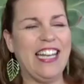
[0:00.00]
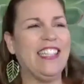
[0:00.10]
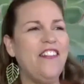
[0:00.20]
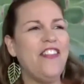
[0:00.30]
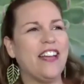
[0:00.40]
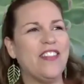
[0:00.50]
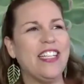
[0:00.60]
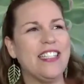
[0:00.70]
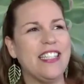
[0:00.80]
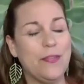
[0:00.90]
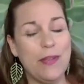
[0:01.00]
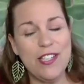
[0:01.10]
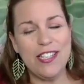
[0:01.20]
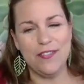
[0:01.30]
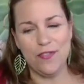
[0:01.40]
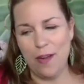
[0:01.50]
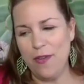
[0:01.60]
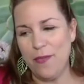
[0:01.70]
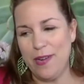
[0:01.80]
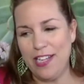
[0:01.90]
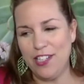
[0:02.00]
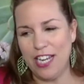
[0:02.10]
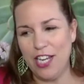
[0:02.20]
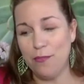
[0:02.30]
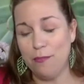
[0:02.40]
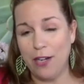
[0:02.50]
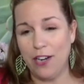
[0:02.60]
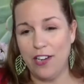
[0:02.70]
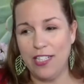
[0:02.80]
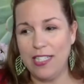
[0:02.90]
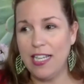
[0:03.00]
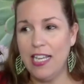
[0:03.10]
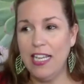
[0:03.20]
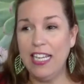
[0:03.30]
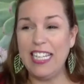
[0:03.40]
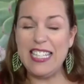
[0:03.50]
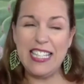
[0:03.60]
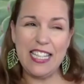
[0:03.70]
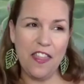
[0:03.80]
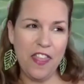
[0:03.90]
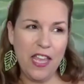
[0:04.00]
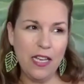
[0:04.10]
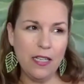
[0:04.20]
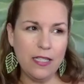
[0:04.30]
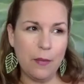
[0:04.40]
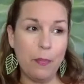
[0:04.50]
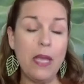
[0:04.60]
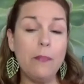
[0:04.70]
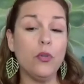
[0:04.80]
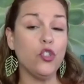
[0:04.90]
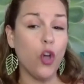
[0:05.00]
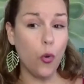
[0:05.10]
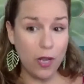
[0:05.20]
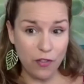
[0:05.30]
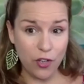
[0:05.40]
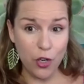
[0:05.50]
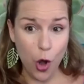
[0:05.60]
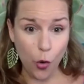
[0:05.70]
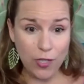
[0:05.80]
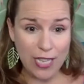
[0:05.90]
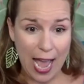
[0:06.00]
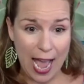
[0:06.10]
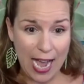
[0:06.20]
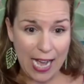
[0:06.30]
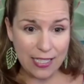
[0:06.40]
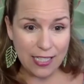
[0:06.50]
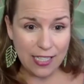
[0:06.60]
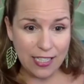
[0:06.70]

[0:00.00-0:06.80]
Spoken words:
love that because especially coming from an education background, it's the things that people don't even know to ask